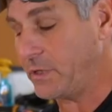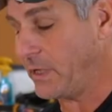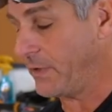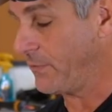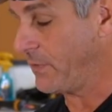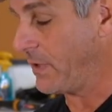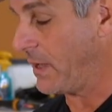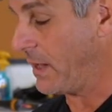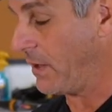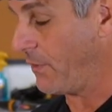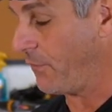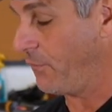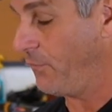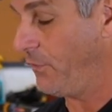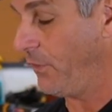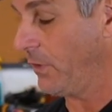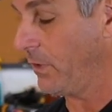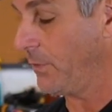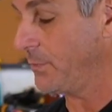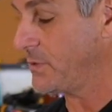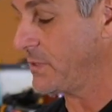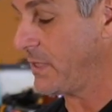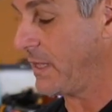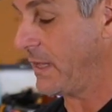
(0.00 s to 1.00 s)
They've got a
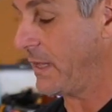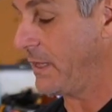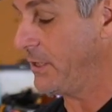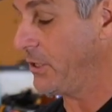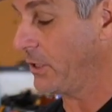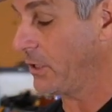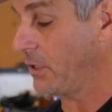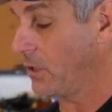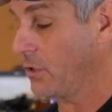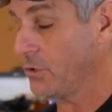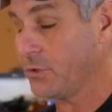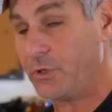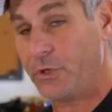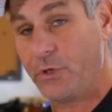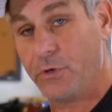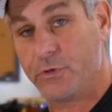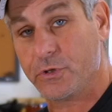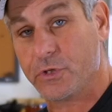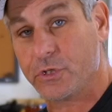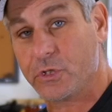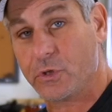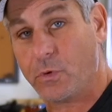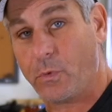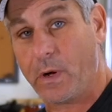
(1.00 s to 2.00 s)
Phillips head. You can also
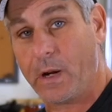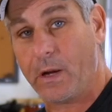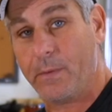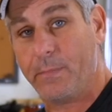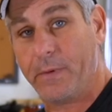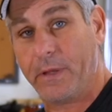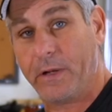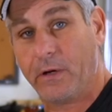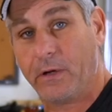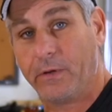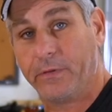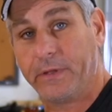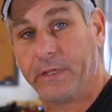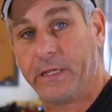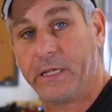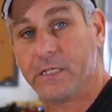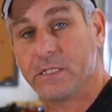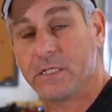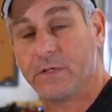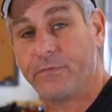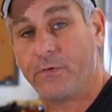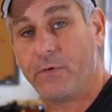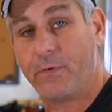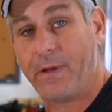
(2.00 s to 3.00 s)
use a square bit on
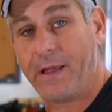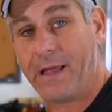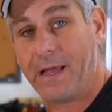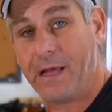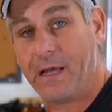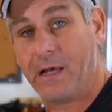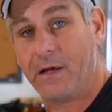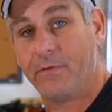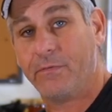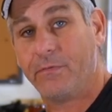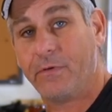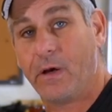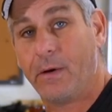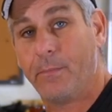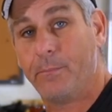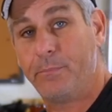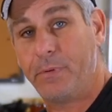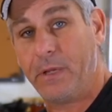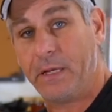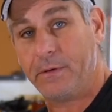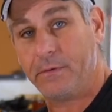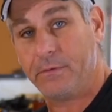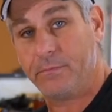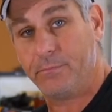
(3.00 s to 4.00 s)
these. And if you have a
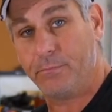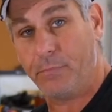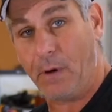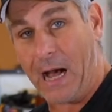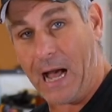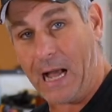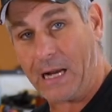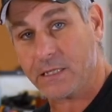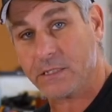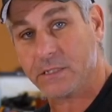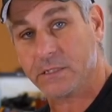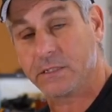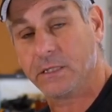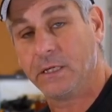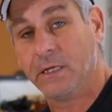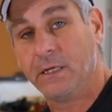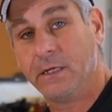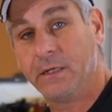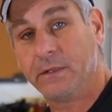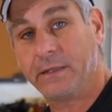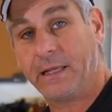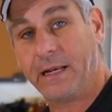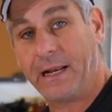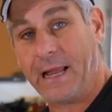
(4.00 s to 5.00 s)
bit box
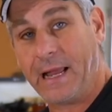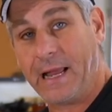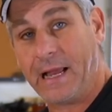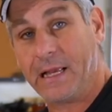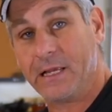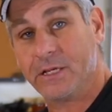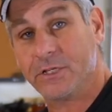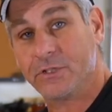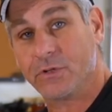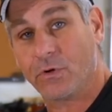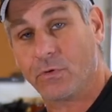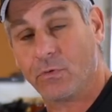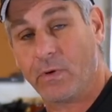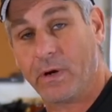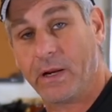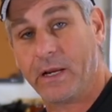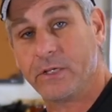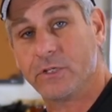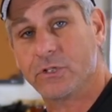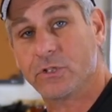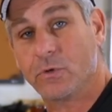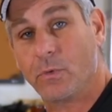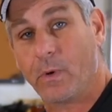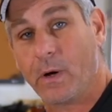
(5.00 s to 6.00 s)
that has the
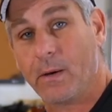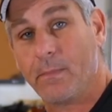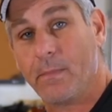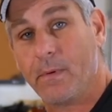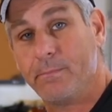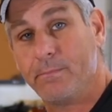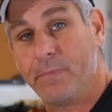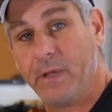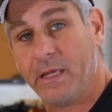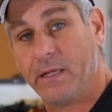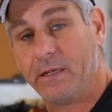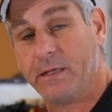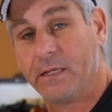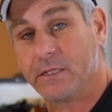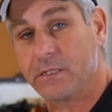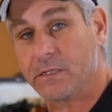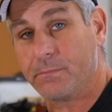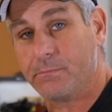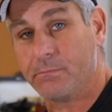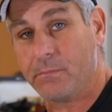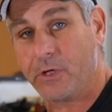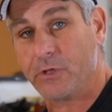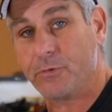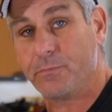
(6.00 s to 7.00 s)
right square bit, it's
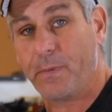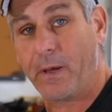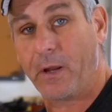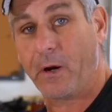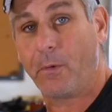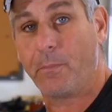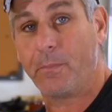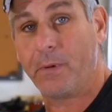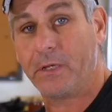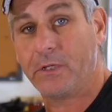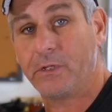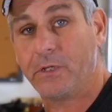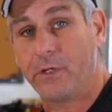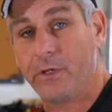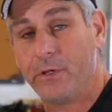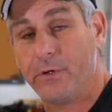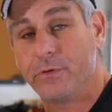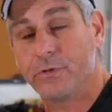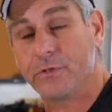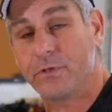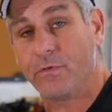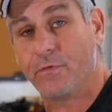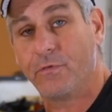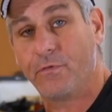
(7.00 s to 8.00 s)
a much better bit to
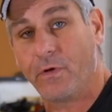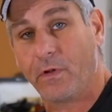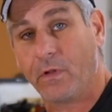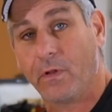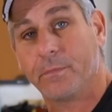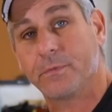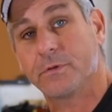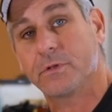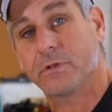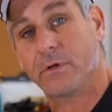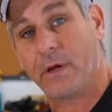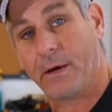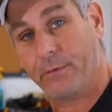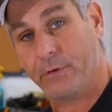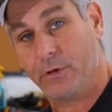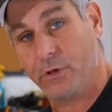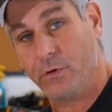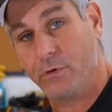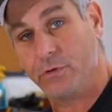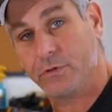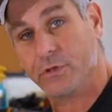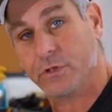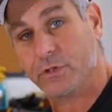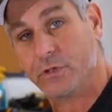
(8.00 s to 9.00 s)
use than Phillips. So I would
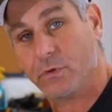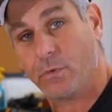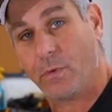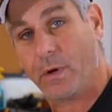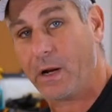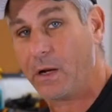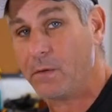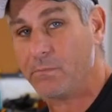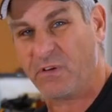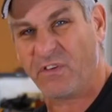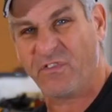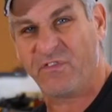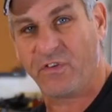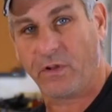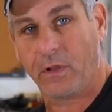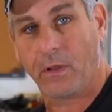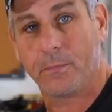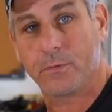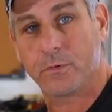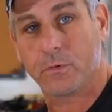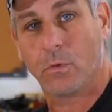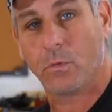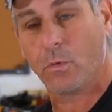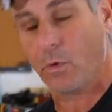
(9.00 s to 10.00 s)
use the square, but
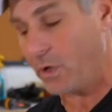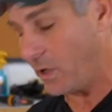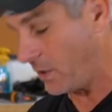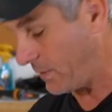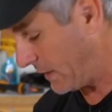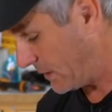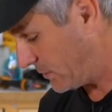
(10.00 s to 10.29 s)
Phillips will work.